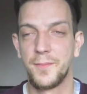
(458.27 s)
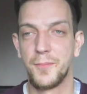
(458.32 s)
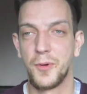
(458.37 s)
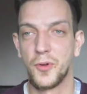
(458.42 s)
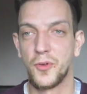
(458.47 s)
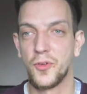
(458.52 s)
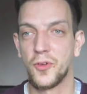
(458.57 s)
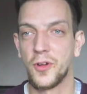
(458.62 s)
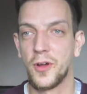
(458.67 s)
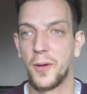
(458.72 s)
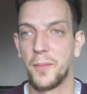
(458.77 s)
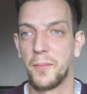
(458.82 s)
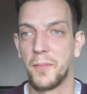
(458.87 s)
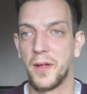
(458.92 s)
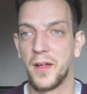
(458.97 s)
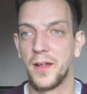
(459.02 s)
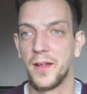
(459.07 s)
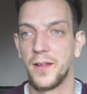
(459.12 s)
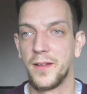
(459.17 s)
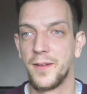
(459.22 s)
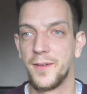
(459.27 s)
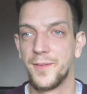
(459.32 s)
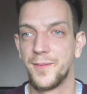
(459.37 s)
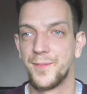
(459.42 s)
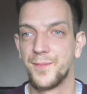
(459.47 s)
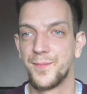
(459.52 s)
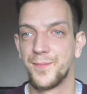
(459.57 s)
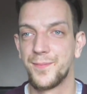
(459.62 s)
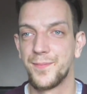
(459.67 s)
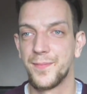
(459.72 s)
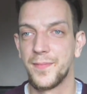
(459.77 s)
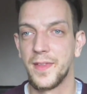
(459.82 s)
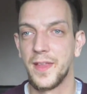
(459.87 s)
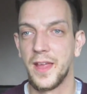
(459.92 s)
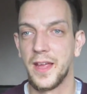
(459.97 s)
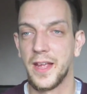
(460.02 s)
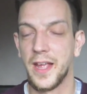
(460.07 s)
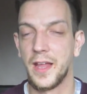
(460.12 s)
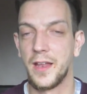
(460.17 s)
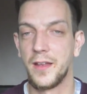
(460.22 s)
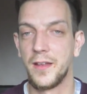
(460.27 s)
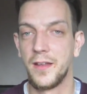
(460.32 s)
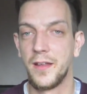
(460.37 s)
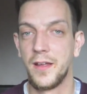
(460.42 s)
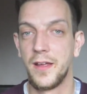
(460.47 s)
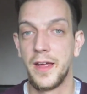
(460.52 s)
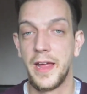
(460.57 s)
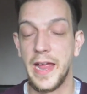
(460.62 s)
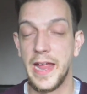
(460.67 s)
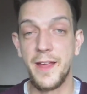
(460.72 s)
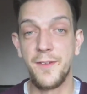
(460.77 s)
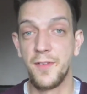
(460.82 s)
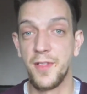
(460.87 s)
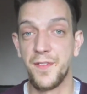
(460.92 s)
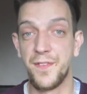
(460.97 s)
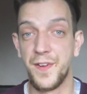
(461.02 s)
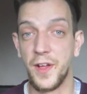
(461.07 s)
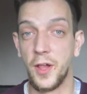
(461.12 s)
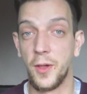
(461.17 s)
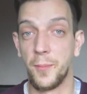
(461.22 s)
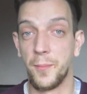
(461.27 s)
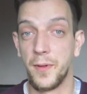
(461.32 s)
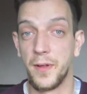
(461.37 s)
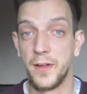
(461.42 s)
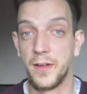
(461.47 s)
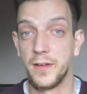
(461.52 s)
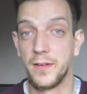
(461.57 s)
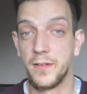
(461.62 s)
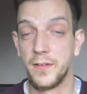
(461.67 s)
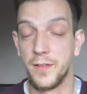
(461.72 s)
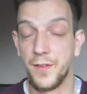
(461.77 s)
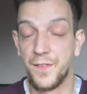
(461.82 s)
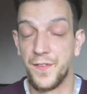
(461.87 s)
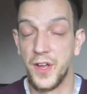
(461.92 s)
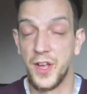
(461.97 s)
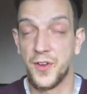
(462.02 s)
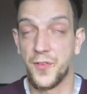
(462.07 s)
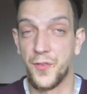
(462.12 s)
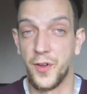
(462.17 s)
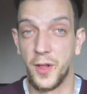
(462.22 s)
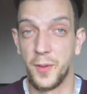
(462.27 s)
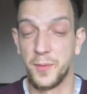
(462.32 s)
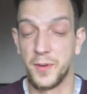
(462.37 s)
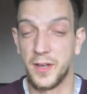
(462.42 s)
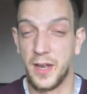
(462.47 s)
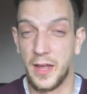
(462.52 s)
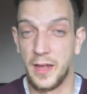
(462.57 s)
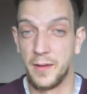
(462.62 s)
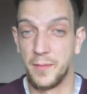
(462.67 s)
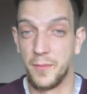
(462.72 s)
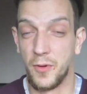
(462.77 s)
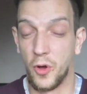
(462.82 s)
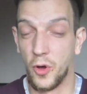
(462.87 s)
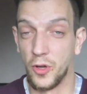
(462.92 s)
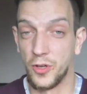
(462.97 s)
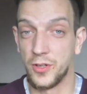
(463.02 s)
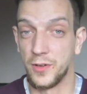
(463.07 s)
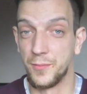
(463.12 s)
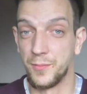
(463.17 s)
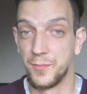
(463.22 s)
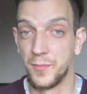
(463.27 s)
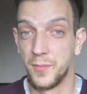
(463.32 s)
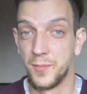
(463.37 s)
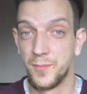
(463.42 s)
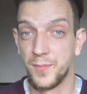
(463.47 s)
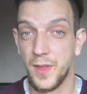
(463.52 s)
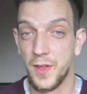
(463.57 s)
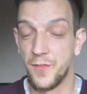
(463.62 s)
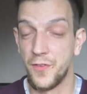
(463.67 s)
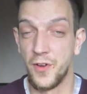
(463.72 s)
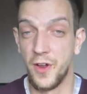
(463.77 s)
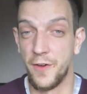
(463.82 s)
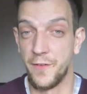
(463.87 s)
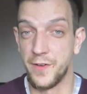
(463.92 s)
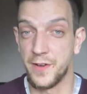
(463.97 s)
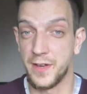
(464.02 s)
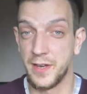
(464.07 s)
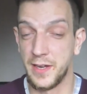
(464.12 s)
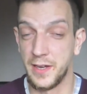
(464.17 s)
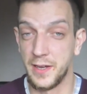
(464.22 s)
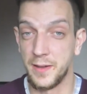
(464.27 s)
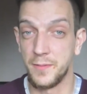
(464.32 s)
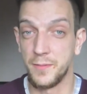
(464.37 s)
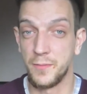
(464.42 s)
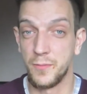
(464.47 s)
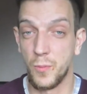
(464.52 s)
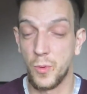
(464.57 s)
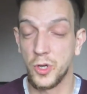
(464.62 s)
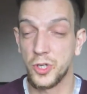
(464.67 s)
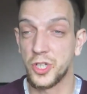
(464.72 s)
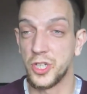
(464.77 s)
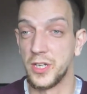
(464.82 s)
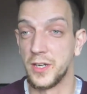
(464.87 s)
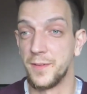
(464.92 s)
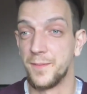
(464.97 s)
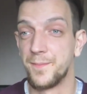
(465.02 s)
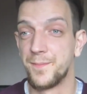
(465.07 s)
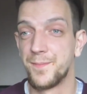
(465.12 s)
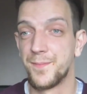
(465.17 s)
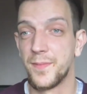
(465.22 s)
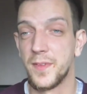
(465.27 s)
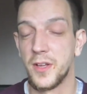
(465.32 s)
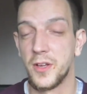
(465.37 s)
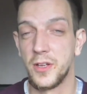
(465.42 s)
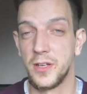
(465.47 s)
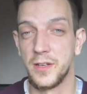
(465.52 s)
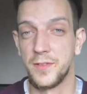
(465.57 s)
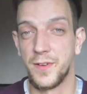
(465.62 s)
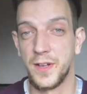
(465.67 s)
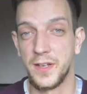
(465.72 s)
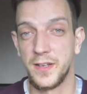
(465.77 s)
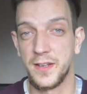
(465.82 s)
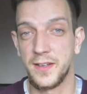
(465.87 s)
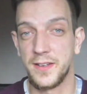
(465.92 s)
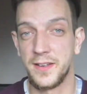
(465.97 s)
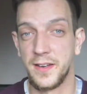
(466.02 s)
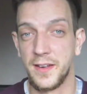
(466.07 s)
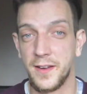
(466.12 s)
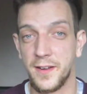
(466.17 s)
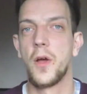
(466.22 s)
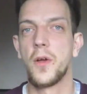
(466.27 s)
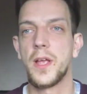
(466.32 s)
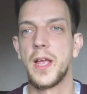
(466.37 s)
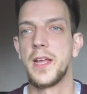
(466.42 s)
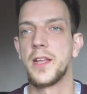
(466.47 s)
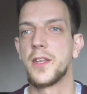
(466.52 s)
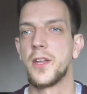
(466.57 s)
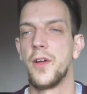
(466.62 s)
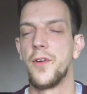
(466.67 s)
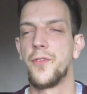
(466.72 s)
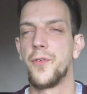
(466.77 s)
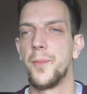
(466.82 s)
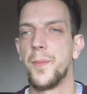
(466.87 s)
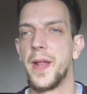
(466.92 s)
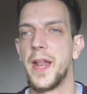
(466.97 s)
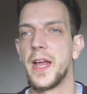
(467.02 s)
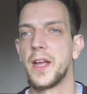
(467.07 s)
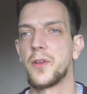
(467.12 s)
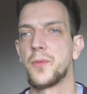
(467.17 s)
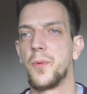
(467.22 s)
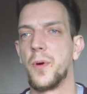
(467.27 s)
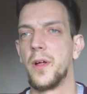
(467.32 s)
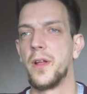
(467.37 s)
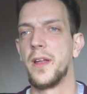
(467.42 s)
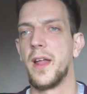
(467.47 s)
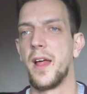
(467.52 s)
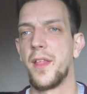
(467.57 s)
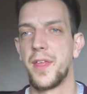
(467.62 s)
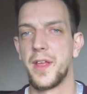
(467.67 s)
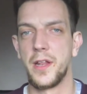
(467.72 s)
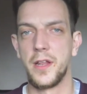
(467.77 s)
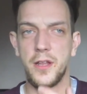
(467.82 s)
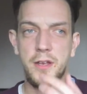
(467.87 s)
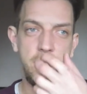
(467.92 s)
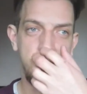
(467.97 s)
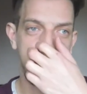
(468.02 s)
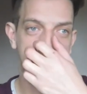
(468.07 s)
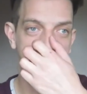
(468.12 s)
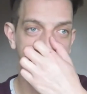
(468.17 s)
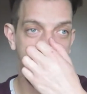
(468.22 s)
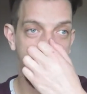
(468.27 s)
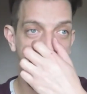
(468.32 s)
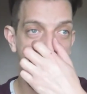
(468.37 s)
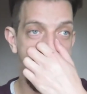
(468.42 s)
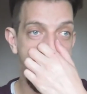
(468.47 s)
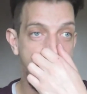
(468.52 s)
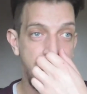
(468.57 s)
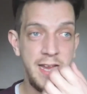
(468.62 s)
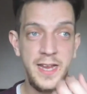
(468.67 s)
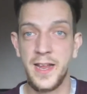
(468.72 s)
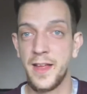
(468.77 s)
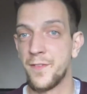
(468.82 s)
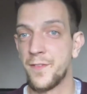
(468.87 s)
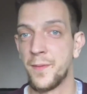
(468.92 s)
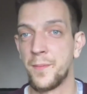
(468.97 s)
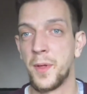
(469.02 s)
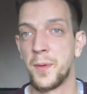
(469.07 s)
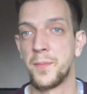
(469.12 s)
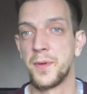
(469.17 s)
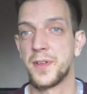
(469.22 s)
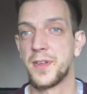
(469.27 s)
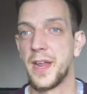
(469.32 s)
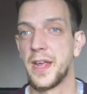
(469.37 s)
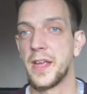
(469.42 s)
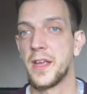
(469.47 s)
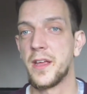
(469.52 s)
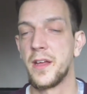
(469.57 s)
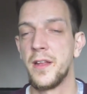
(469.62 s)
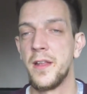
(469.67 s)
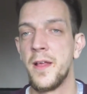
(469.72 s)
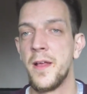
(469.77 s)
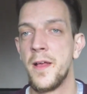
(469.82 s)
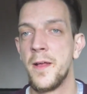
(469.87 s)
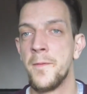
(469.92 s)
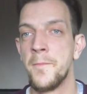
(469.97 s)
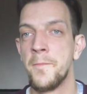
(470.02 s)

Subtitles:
Mortal Kombat. Again, even the film, the first film was like awesome. If you've never seen it, watch it. It's fantastic. Okay, so for my next one, I think this is number 8, if I'm not mistaken.